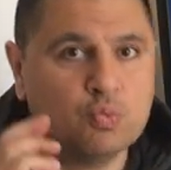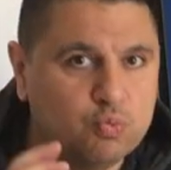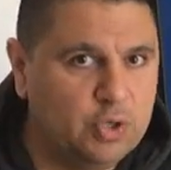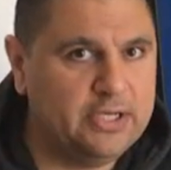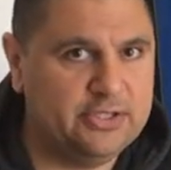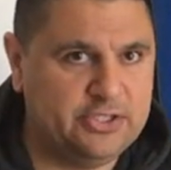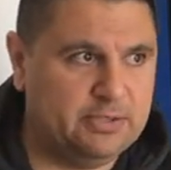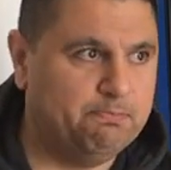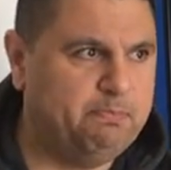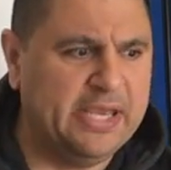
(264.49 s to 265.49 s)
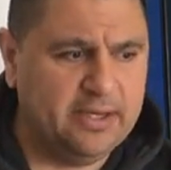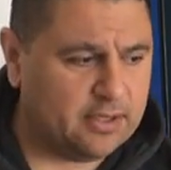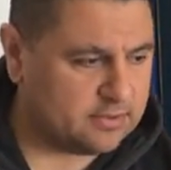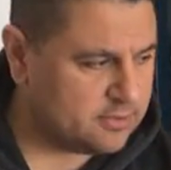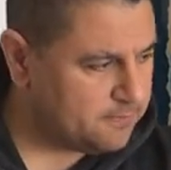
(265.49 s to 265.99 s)
Really cheap,
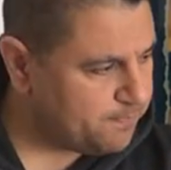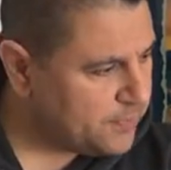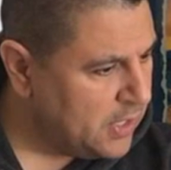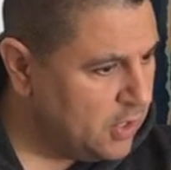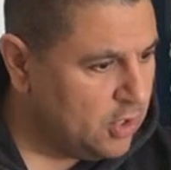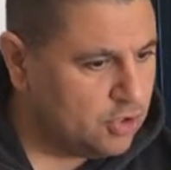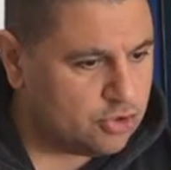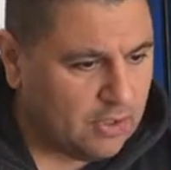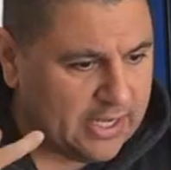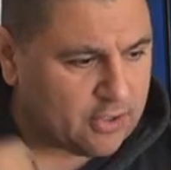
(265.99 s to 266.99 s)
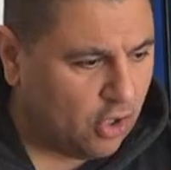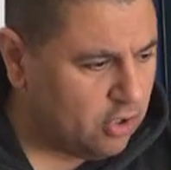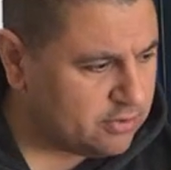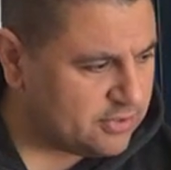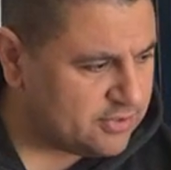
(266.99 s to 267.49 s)
peanuts. So I
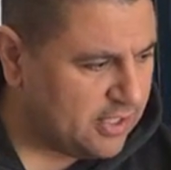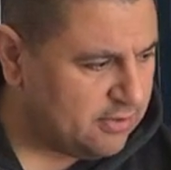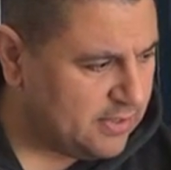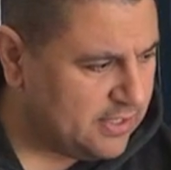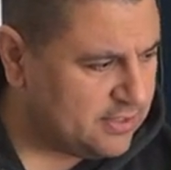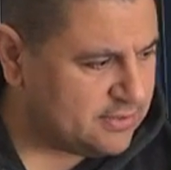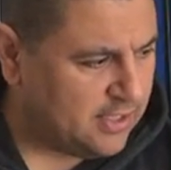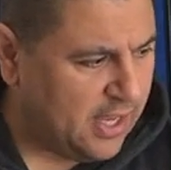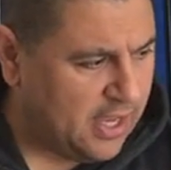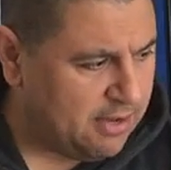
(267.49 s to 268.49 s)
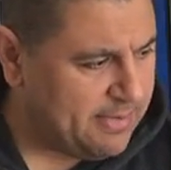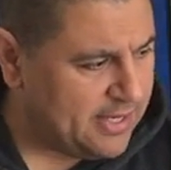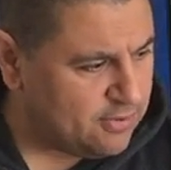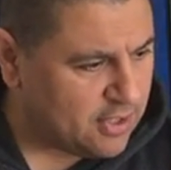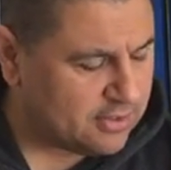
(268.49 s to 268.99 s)
called the seller and I said, hey man,
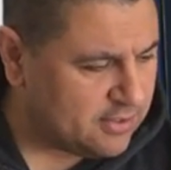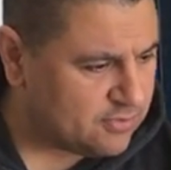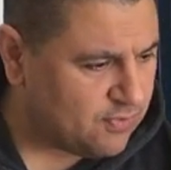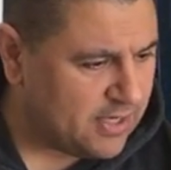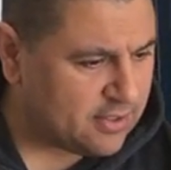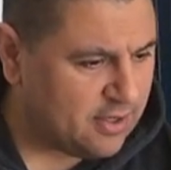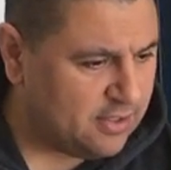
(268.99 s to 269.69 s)
you got this Radical?